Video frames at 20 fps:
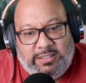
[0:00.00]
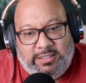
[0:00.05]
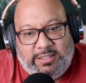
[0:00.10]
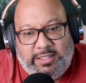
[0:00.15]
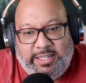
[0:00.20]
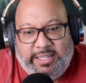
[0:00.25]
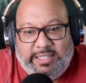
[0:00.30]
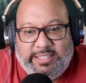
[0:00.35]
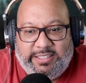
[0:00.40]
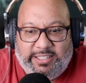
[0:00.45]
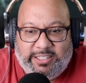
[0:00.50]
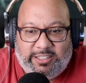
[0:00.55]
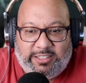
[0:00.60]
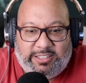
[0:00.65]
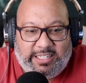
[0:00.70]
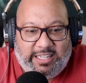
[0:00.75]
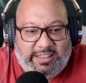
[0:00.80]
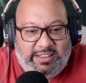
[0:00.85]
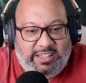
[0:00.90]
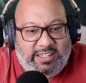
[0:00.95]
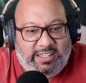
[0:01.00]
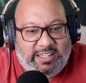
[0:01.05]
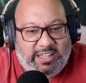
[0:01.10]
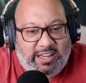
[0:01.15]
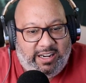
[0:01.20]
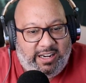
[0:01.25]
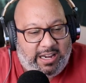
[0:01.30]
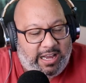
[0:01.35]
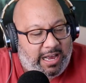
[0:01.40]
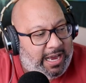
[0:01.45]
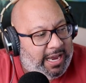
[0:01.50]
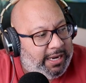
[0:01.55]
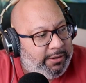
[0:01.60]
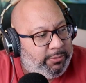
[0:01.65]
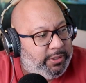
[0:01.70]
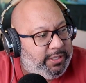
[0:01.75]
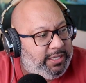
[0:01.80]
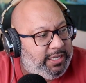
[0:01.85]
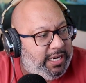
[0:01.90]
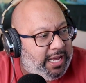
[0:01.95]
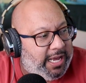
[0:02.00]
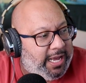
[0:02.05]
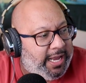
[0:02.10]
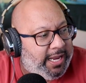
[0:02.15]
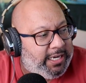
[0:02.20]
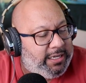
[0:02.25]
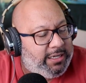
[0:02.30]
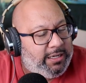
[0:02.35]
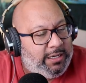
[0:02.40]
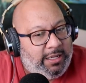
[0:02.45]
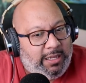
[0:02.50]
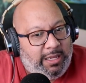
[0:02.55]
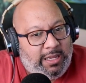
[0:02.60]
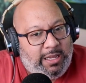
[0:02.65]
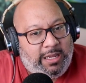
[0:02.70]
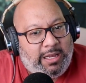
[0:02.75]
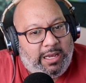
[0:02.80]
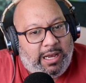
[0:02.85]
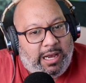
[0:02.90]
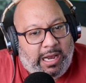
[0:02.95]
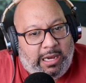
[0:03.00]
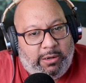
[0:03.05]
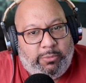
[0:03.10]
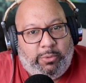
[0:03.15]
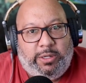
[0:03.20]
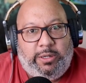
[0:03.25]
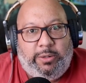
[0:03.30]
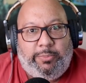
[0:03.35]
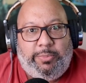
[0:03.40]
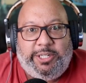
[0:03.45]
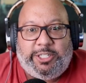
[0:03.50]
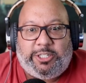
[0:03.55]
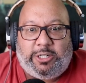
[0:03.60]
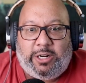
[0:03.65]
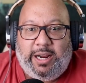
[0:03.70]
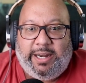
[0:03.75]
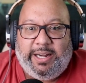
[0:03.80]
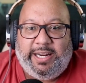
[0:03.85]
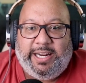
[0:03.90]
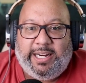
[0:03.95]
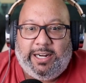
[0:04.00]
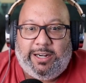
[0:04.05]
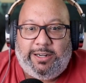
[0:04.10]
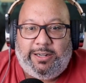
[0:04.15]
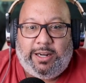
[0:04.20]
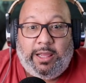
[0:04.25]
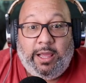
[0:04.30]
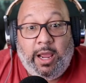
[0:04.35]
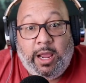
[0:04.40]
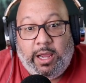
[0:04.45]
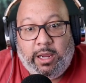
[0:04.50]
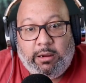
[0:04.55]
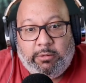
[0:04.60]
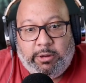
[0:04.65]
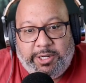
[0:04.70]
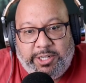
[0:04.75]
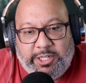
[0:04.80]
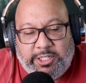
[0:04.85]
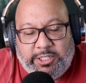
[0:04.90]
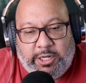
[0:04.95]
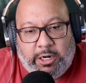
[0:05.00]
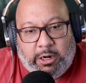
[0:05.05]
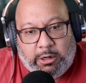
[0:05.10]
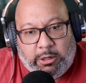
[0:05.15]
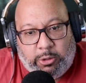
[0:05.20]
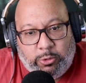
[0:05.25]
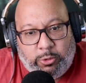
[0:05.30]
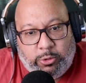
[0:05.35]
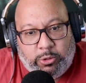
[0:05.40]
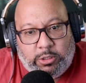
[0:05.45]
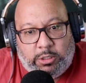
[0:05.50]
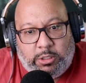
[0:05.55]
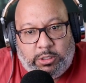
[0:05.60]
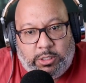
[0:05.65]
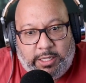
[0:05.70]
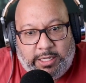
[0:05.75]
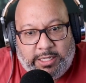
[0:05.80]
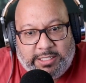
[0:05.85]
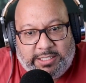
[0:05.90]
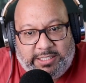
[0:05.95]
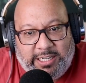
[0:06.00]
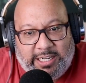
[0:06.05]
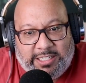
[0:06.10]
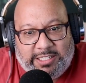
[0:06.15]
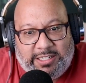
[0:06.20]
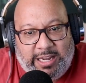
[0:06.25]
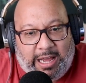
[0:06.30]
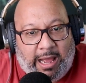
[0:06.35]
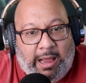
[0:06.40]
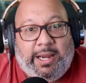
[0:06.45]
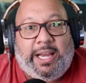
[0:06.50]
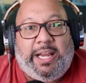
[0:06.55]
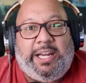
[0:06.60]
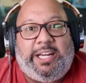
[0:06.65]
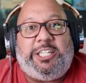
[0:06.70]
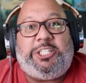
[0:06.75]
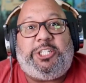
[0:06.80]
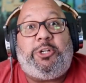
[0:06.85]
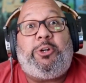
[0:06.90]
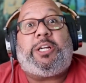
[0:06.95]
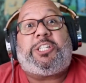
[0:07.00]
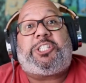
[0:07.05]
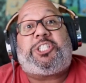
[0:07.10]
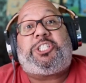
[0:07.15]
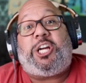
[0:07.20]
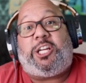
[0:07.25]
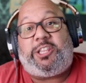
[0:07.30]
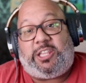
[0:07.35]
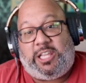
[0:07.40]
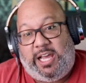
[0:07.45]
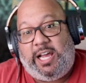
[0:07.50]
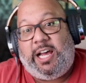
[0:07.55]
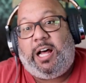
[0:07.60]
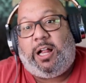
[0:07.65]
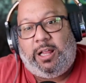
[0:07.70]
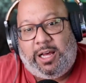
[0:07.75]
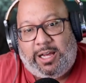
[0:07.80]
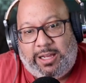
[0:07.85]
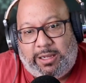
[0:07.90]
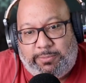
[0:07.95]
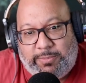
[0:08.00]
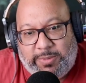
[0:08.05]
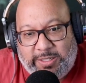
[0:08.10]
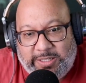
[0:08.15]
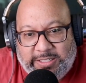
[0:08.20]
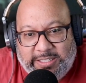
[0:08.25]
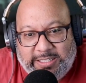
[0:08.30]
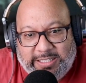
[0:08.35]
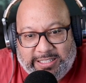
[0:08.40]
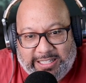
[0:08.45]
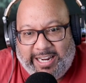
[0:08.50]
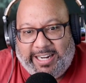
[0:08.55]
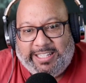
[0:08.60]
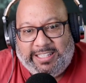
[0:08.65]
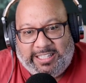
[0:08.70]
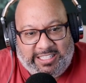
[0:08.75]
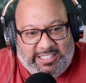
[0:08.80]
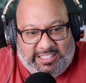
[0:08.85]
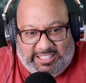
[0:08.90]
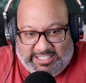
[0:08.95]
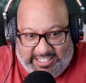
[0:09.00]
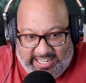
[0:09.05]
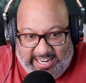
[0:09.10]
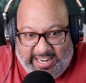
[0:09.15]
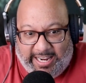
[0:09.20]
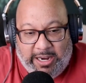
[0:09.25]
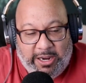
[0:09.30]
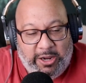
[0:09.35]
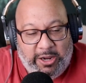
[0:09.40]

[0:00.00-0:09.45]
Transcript: Easier said than done. I wouldn't be trying to hear, no, hey, we need you to Google Cessna. I'm going to need you to shut the hell up. Like, this is it.